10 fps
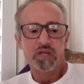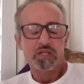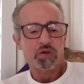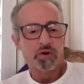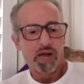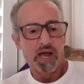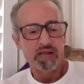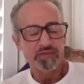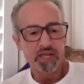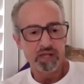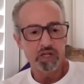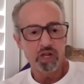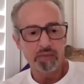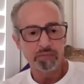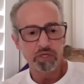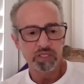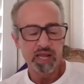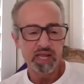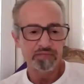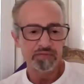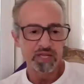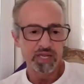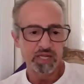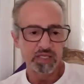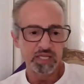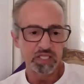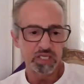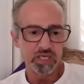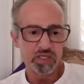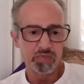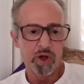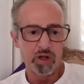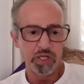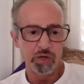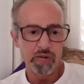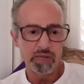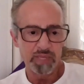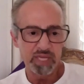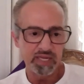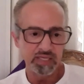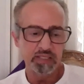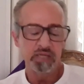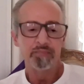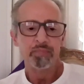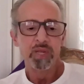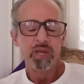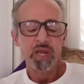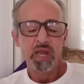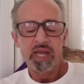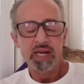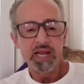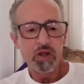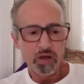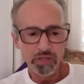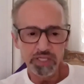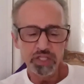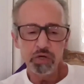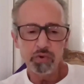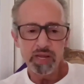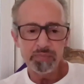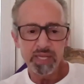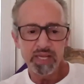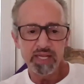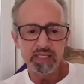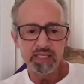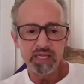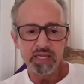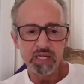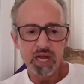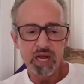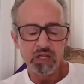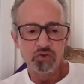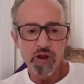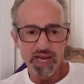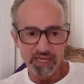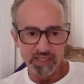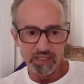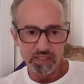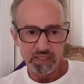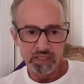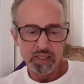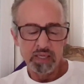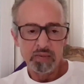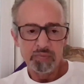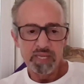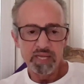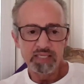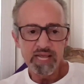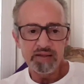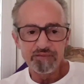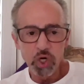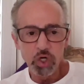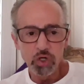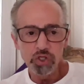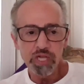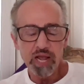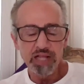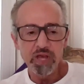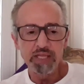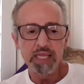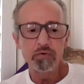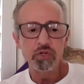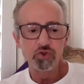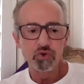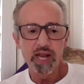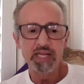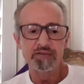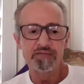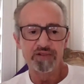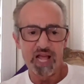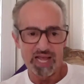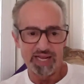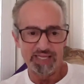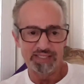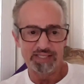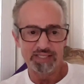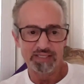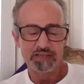So I have the helicopters, I have these small UAPs, and I call these UAPs dragons because at first I thought they were dragonflies,